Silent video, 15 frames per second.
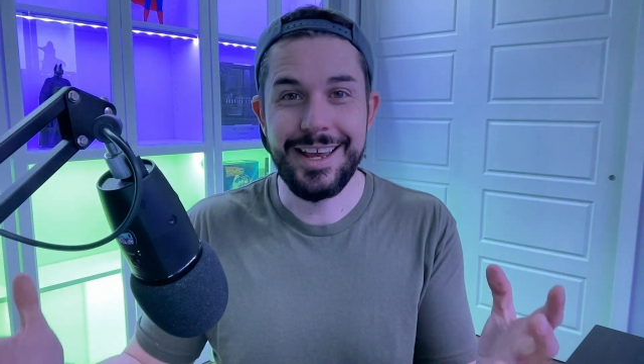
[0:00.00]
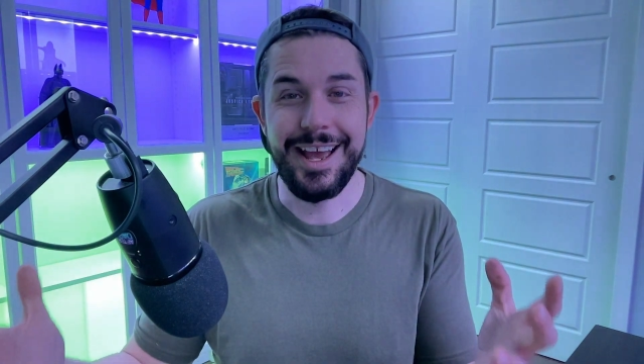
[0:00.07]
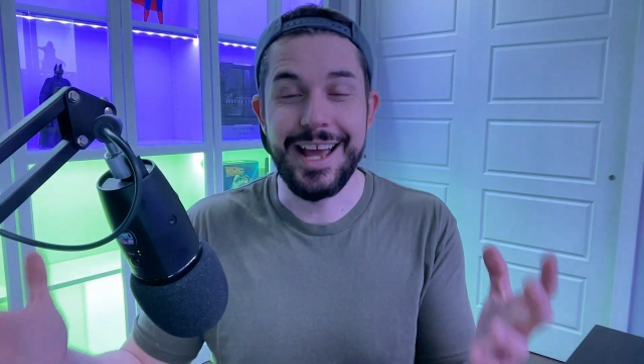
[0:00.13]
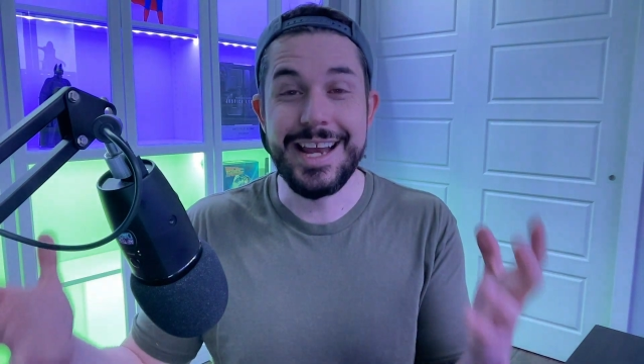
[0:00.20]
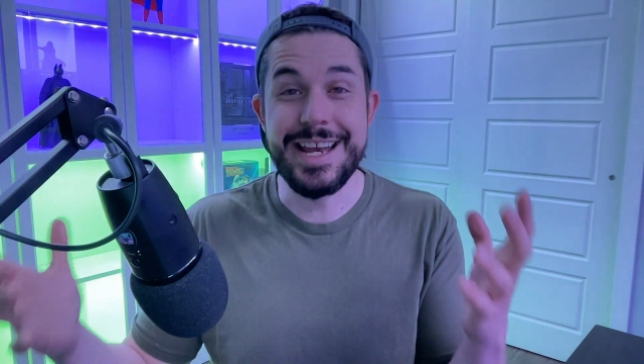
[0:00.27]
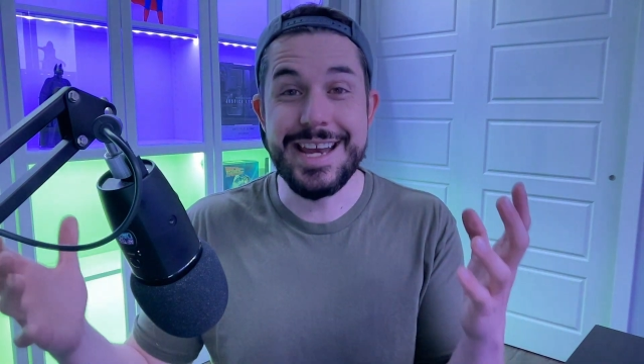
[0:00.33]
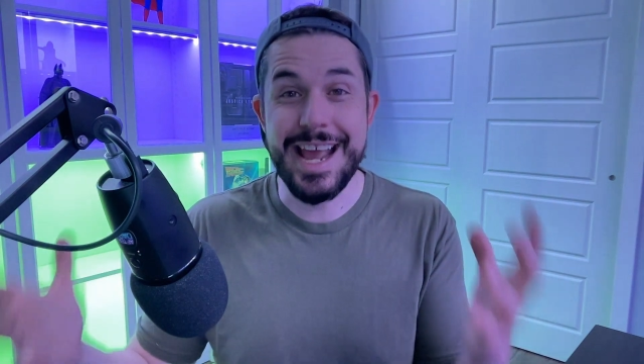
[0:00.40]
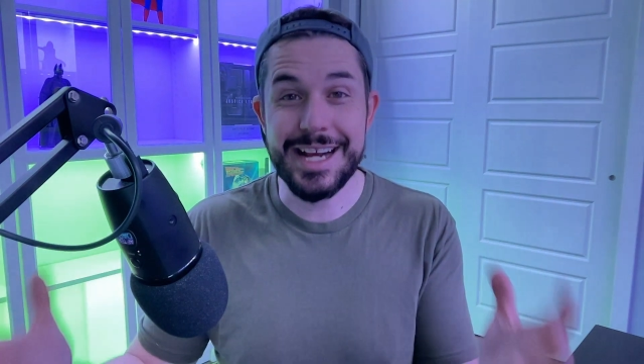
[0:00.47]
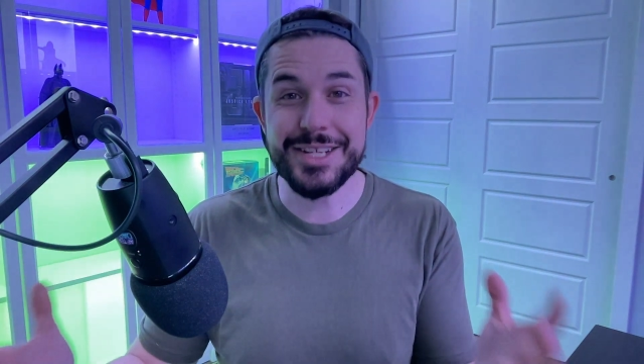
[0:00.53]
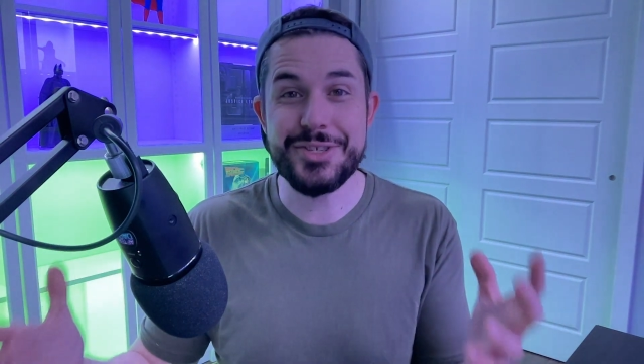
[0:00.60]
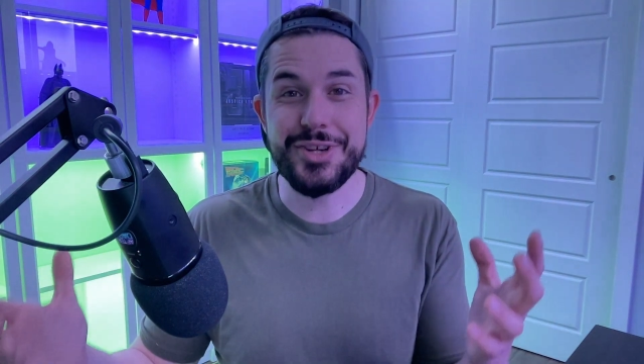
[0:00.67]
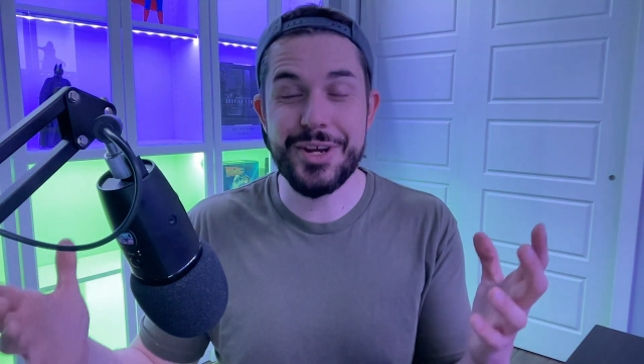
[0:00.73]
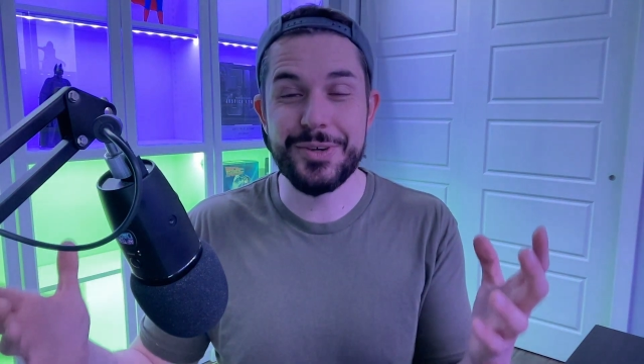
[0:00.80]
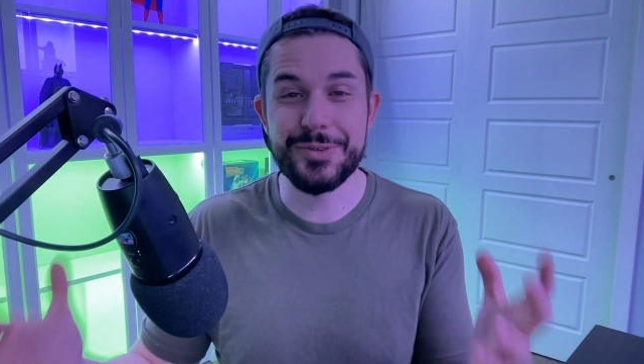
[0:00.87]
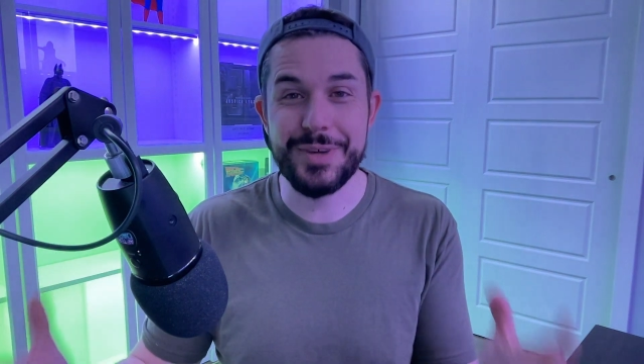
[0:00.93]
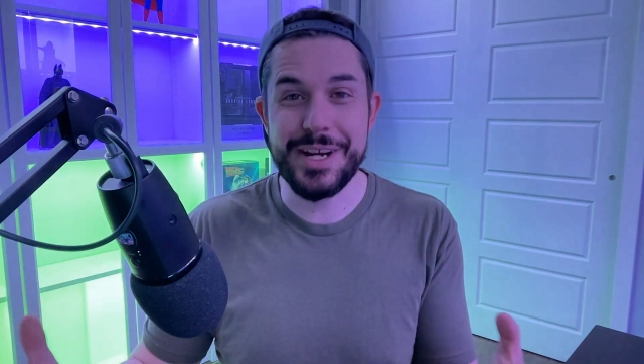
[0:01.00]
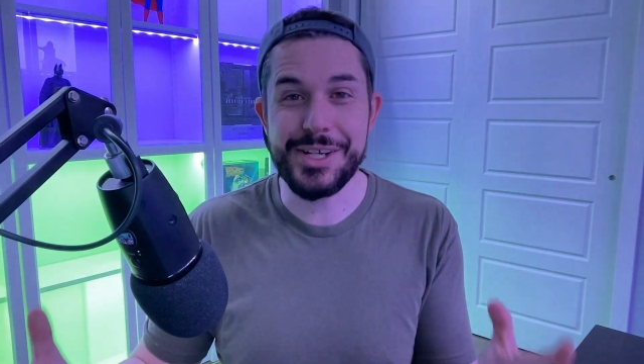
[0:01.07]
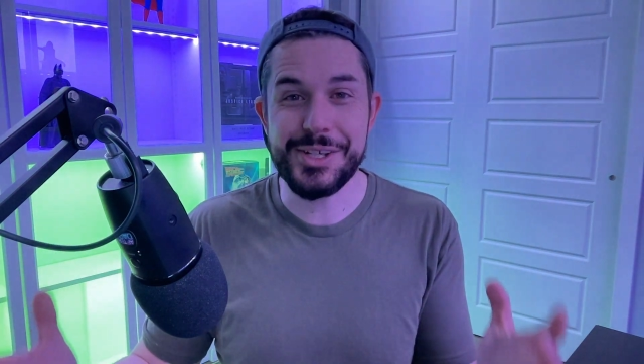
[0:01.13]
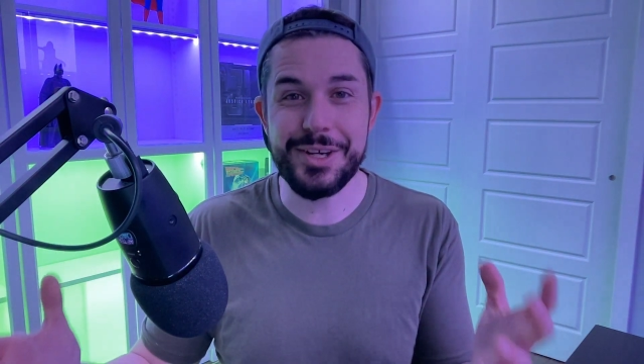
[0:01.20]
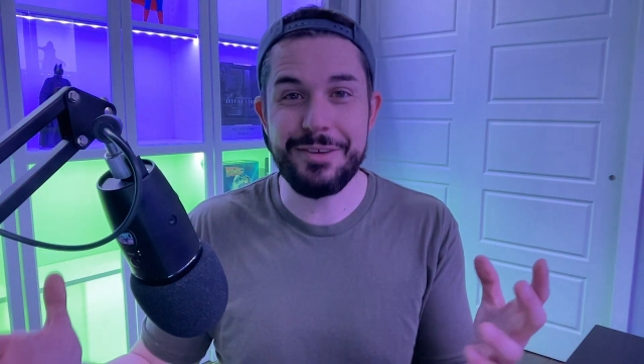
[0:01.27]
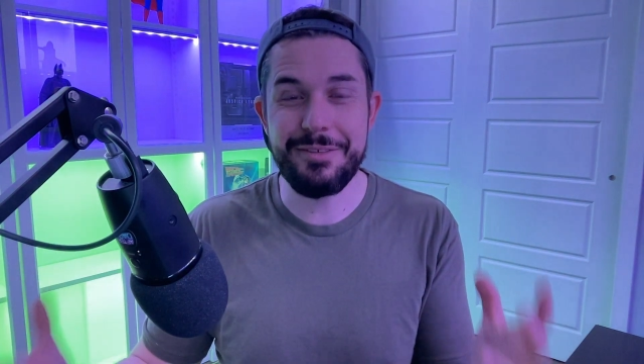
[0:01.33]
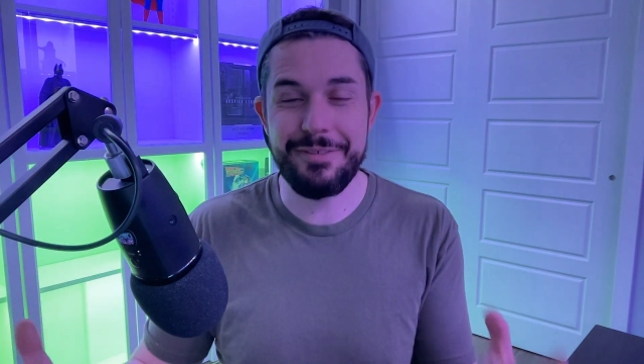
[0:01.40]
a next
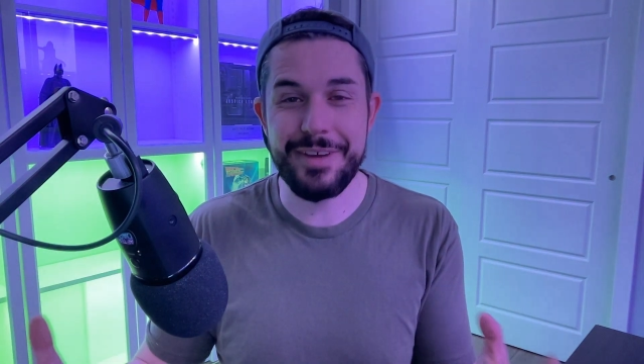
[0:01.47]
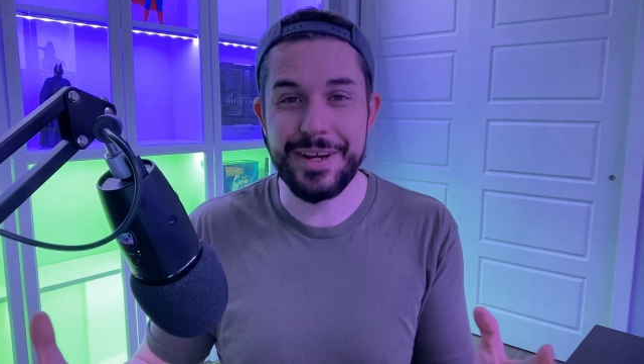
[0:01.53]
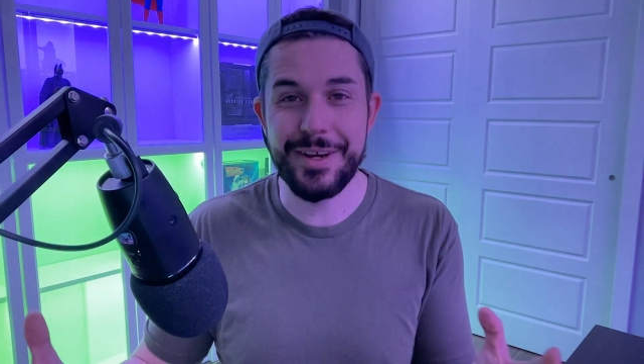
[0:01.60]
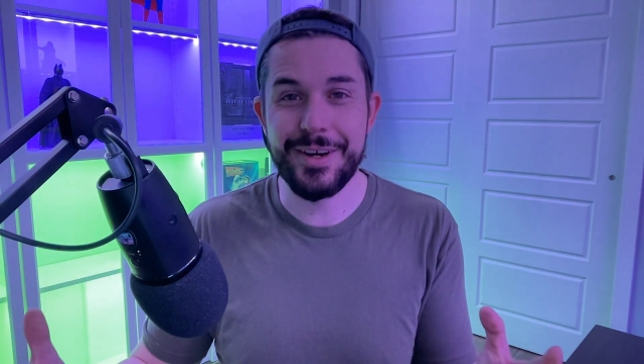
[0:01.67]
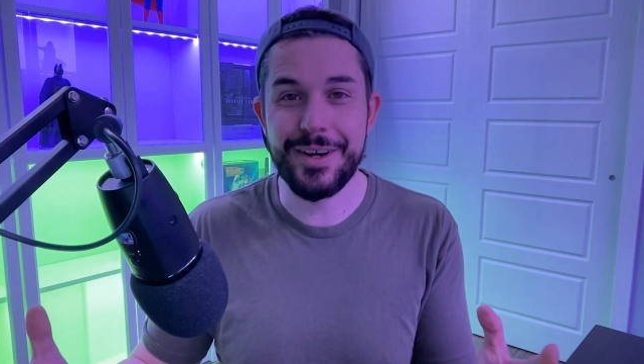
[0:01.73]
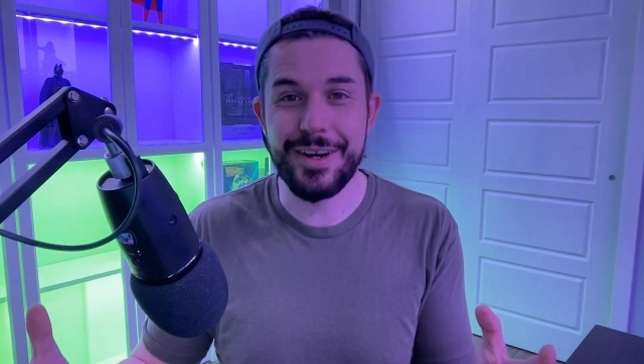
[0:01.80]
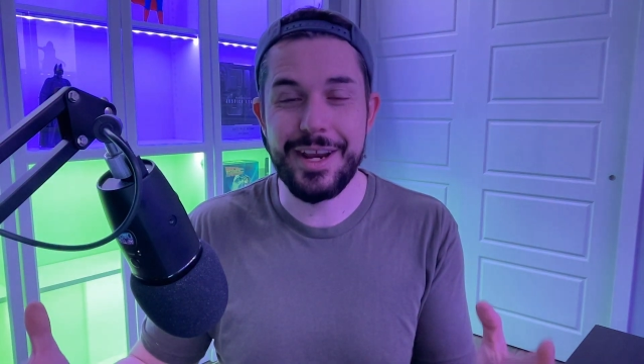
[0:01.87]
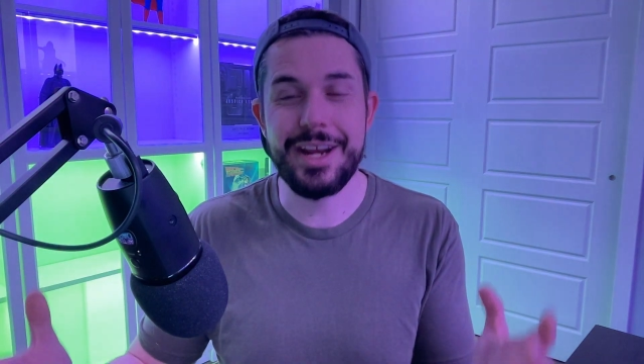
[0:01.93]
generation figure.